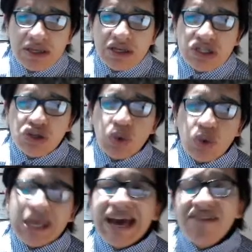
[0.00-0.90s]
So
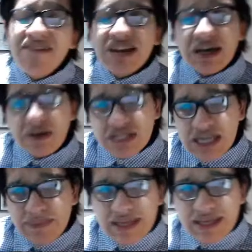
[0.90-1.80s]
we have another
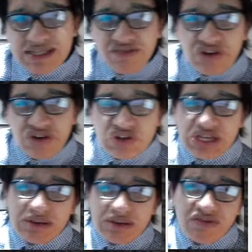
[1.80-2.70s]
type, that's the first
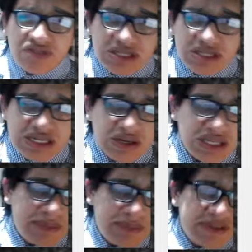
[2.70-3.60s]
type. The second
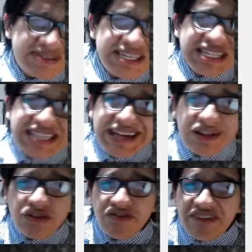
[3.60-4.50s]
type is
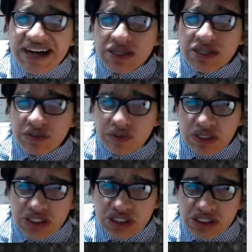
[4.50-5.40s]
detail or factual
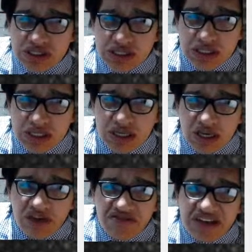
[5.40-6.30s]
questions.
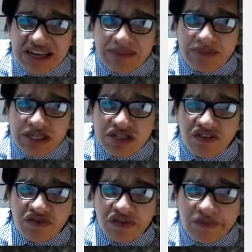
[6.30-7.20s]
Find a piece of
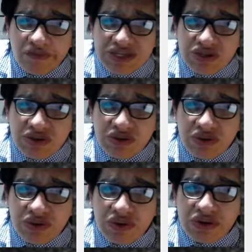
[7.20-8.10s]
information
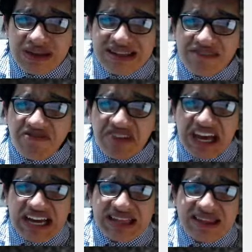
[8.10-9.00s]
or the
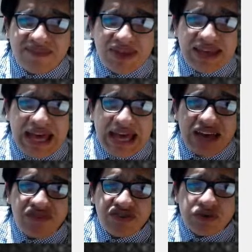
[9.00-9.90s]
fact.
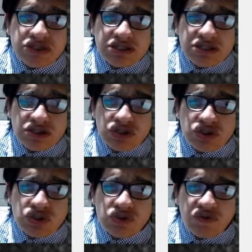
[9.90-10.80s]
High frequency,
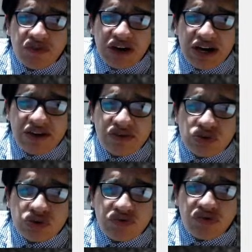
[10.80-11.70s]
two to five,
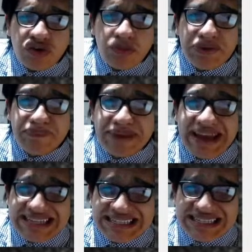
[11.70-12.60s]
two to four per
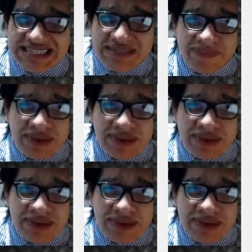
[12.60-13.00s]
passage.